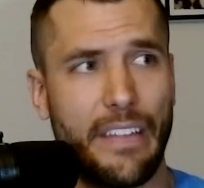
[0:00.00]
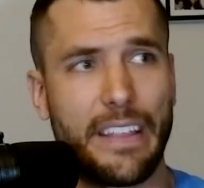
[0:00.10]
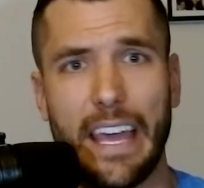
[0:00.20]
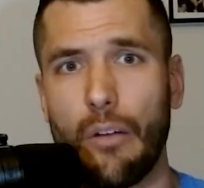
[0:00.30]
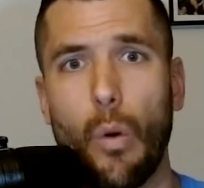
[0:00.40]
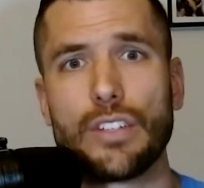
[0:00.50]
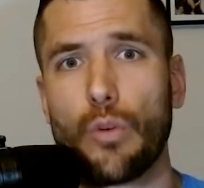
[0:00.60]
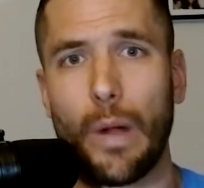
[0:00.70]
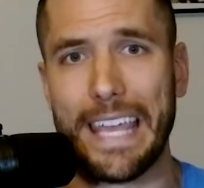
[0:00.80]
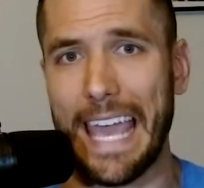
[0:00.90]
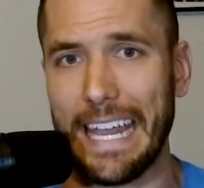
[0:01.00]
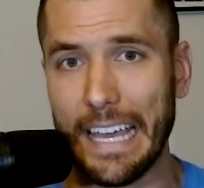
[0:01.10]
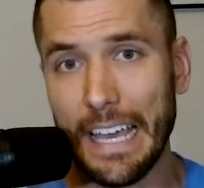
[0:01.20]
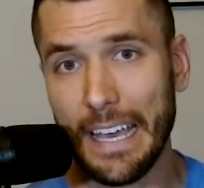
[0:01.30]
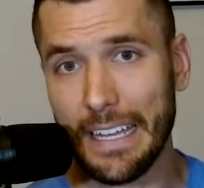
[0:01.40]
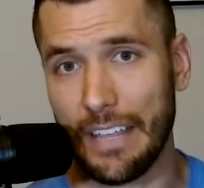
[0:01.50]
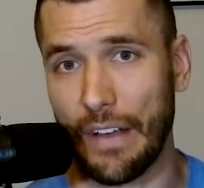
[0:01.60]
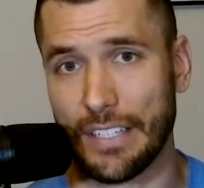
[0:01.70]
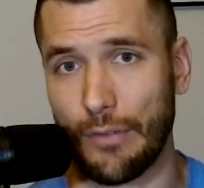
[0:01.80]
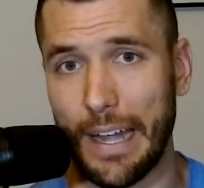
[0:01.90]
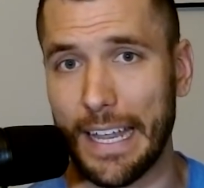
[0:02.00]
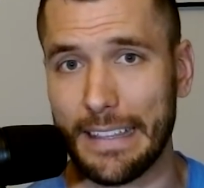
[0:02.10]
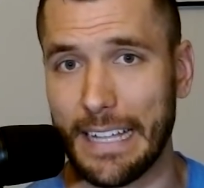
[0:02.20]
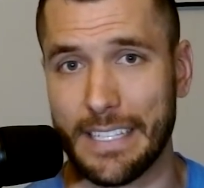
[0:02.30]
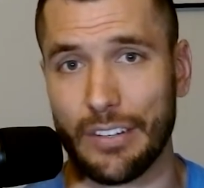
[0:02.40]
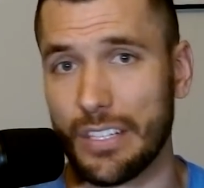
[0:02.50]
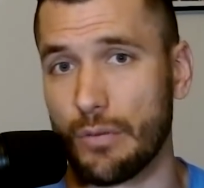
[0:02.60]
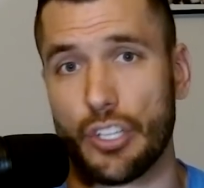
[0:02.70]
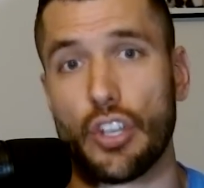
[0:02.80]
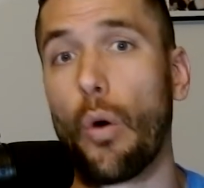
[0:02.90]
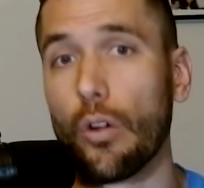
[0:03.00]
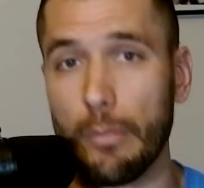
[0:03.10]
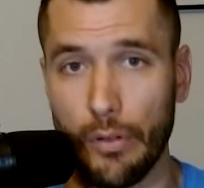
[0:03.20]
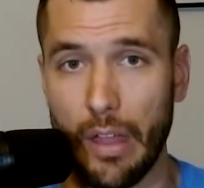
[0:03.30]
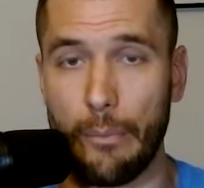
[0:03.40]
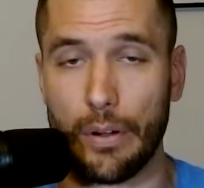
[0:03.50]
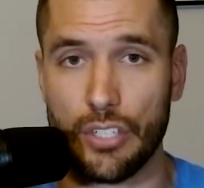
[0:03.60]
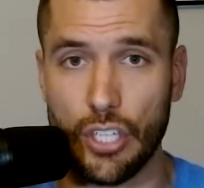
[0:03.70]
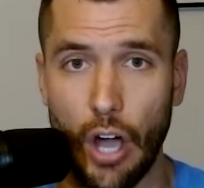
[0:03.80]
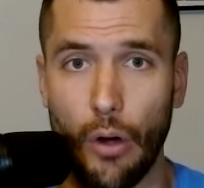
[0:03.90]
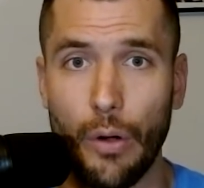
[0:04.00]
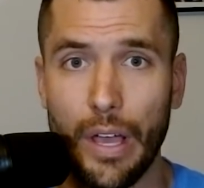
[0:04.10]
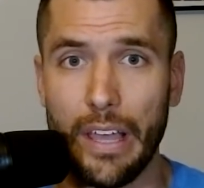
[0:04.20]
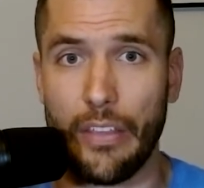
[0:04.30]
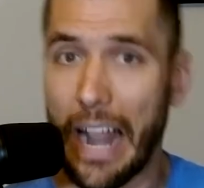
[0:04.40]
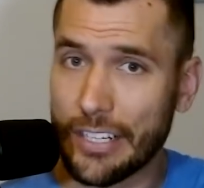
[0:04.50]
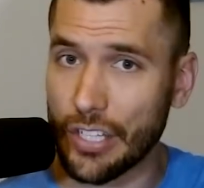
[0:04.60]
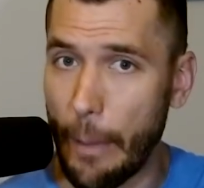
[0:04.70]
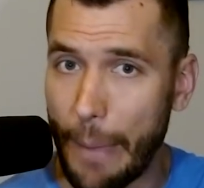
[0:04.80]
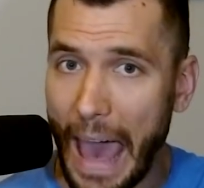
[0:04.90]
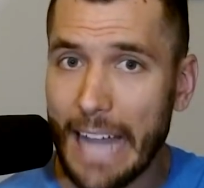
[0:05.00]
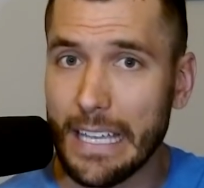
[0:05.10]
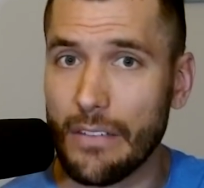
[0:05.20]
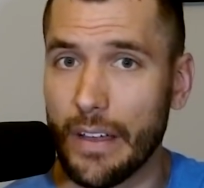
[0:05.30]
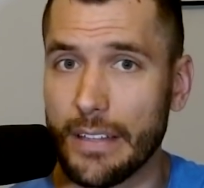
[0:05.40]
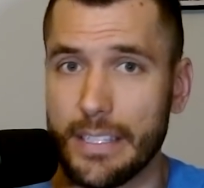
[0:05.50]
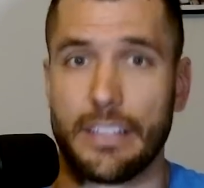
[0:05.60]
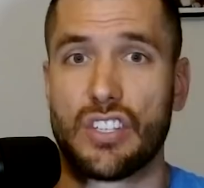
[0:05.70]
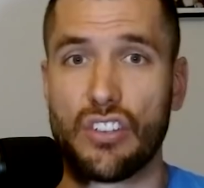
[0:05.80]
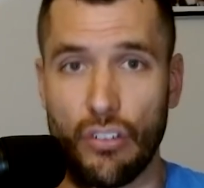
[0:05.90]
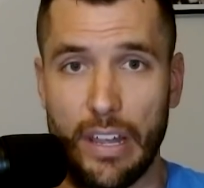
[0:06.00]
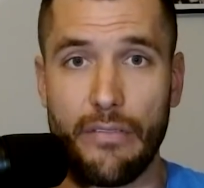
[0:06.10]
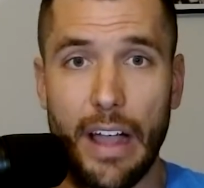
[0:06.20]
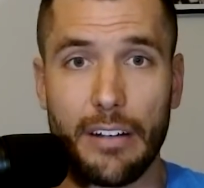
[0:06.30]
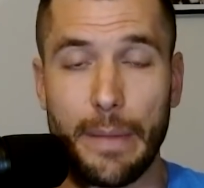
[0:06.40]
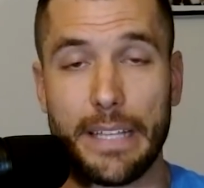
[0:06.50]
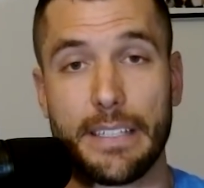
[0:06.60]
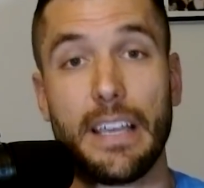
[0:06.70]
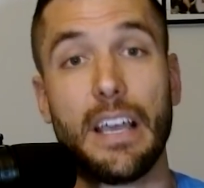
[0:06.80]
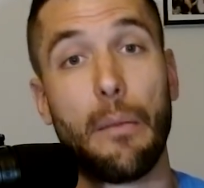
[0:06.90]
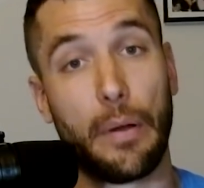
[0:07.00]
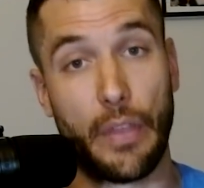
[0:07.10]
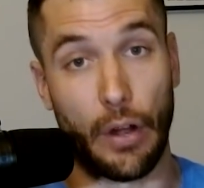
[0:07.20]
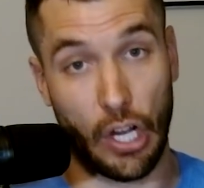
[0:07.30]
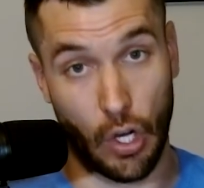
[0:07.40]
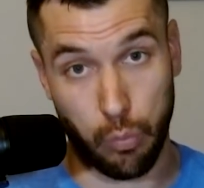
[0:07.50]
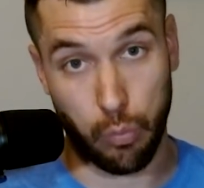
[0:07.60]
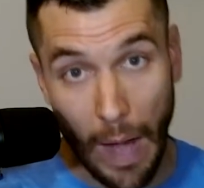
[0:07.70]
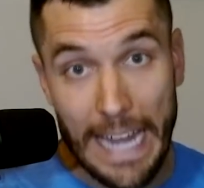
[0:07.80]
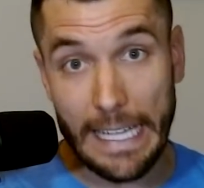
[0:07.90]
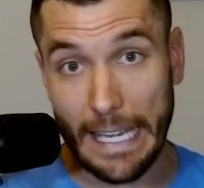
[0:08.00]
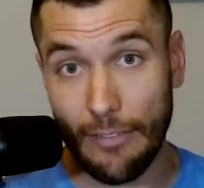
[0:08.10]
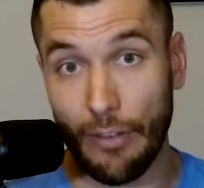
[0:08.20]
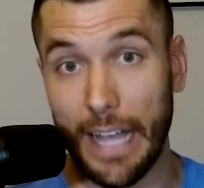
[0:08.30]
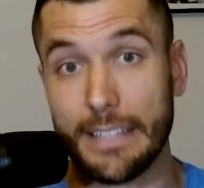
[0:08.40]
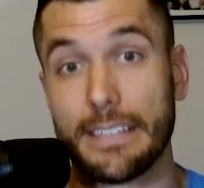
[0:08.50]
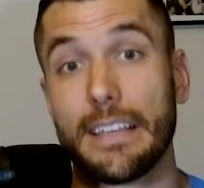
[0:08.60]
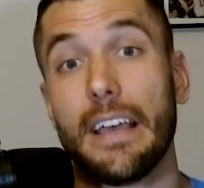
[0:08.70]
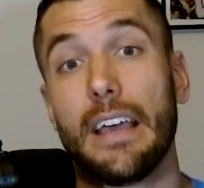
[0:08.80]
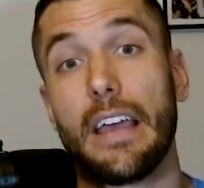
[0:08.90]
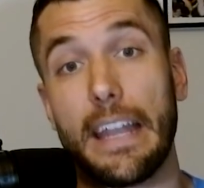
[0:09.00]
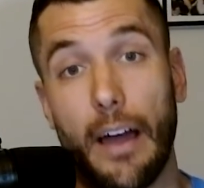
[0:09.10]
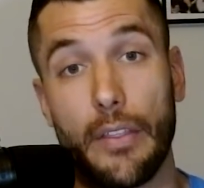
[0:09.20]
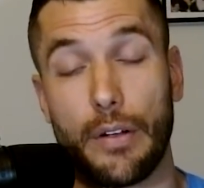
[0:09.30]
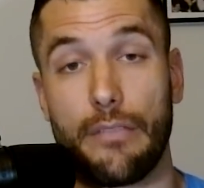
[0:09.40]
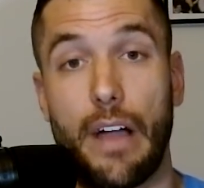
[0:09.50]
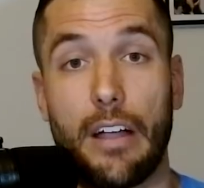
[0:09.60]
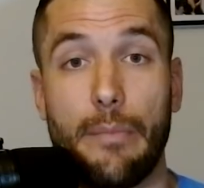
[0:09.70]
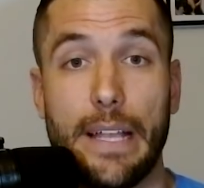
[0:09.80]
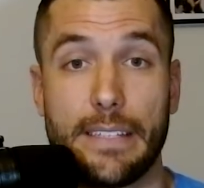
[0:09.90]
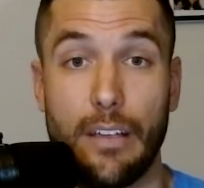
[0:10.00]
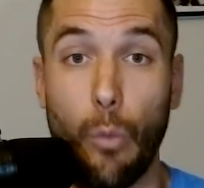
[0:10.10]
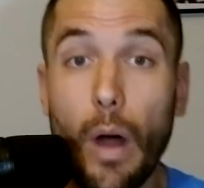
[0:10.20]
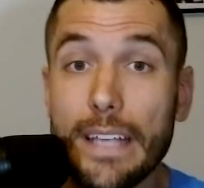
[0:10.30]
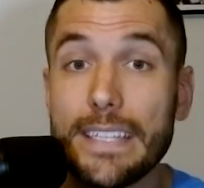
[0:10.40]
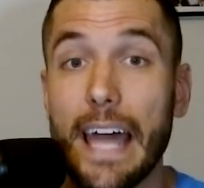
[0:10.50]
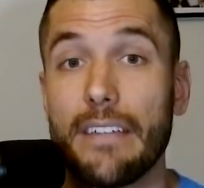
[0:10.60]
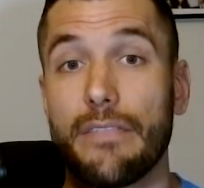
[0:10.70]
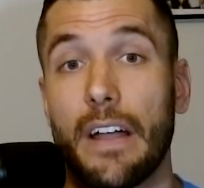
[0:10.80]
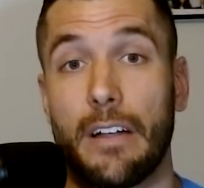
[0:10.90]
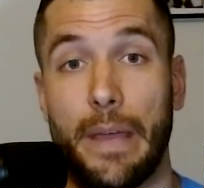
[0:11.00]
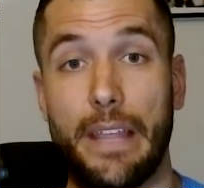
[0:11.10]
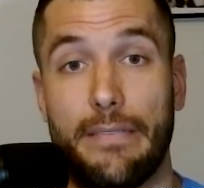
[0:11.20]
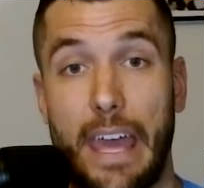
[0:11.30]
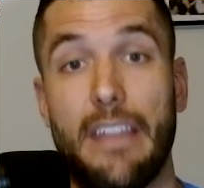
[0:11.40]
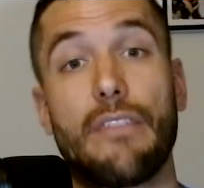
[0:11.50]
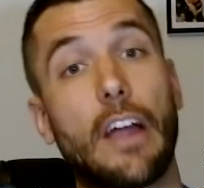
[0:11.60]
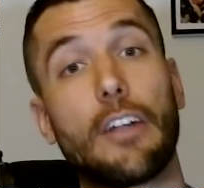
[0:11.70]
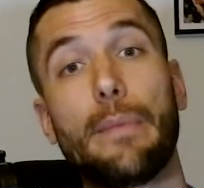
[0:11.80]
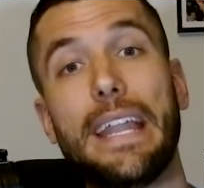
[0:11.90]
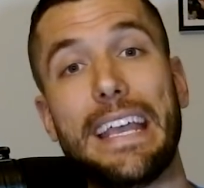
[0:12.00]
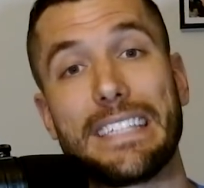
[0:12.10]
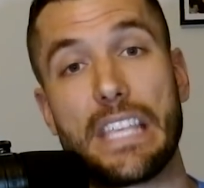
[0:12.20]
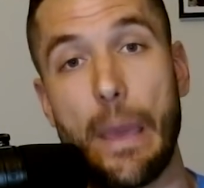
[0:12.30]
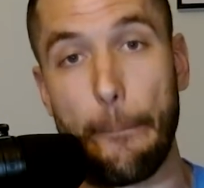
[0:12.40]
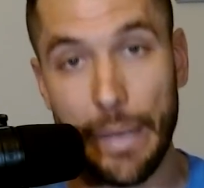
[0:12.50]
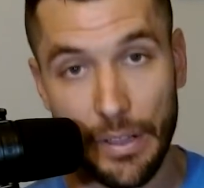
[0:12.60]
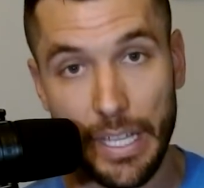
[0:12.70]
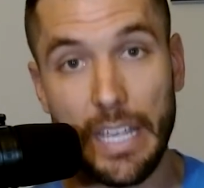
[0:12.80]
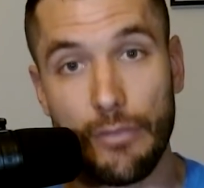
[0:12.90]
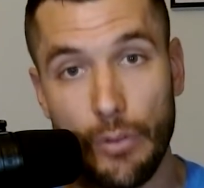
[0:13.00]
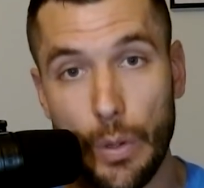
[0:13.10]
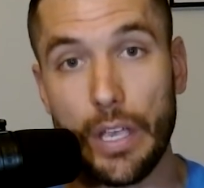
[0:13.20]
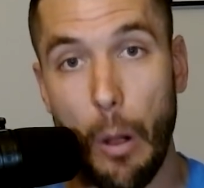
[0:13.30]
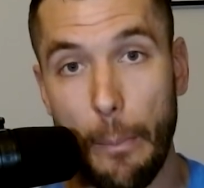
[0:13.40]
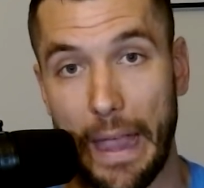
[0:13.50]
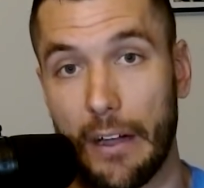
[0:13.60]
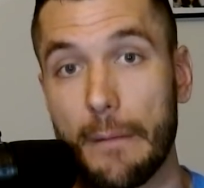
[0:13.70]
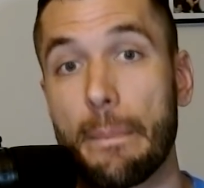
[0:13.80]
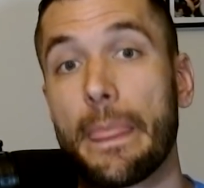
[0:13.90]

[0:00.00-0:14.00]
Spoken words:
they had a 128 defensive rating in that series, which is a horrible number. So they're actually a bad defense in certain environments, but they're a great defense in other environments. And what is that environment? That environment is the ability of Rudy Gobert